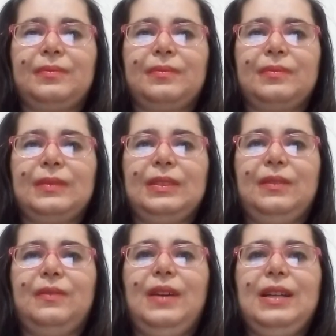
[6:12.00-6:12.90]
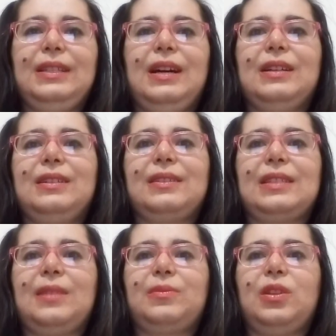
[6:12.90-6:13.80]
What are the
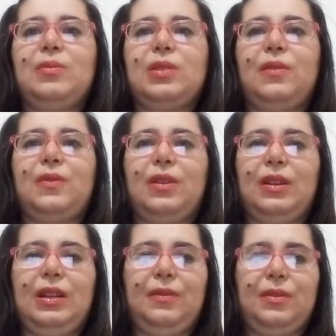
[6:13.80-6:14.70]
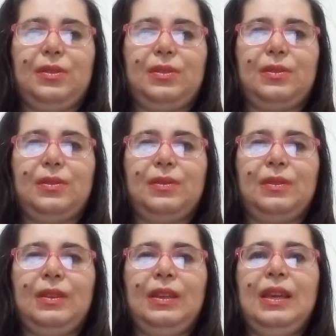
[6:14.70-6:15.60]
symptoms of coronavirus?
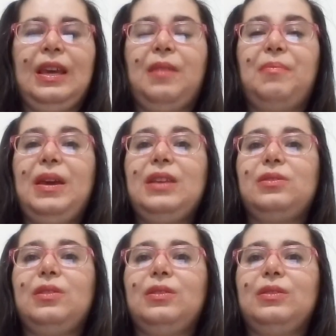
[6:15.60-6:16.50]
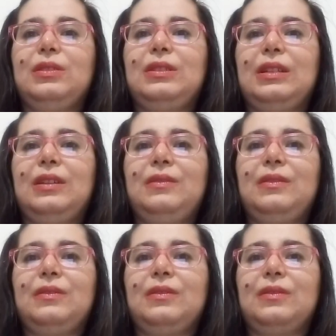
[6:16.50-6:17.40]
Based on the current
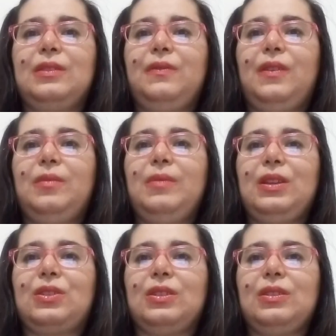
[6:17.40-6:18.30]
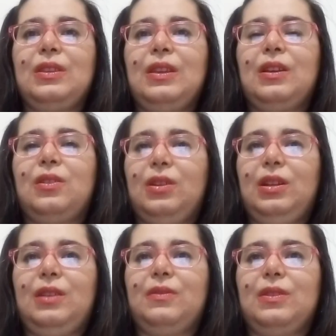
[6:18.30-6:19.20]
information
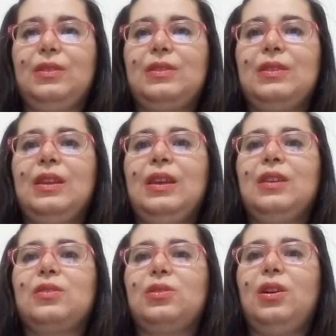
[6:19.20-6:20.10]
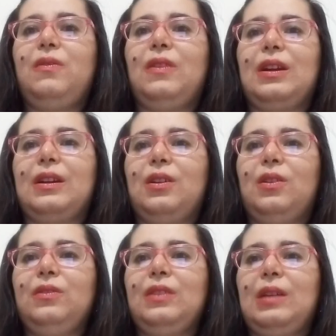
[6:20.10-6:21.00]
coronavirus so far known
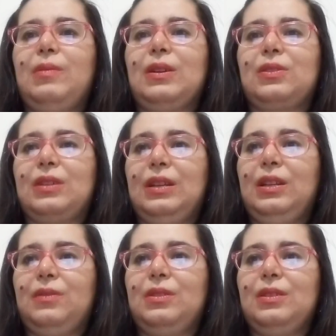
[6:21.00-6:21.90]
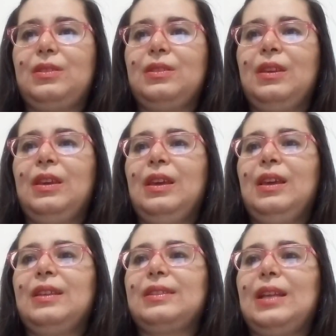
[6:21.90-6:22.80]
about coronavirus,
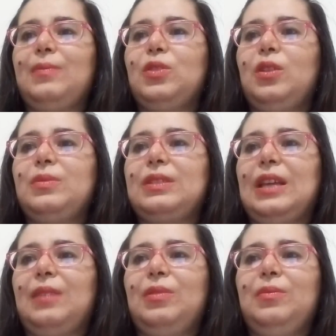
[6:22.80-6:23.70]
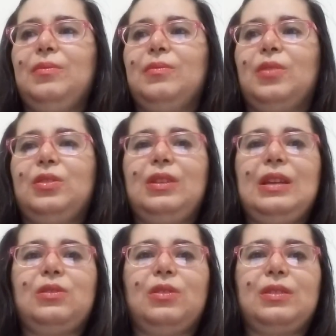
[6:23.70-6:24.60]
symptoms can be moderate or
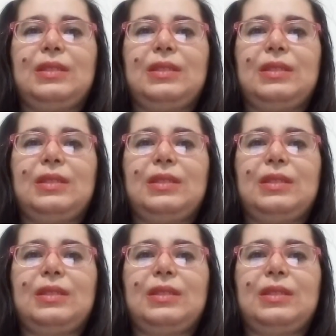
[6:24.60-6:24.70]
severe.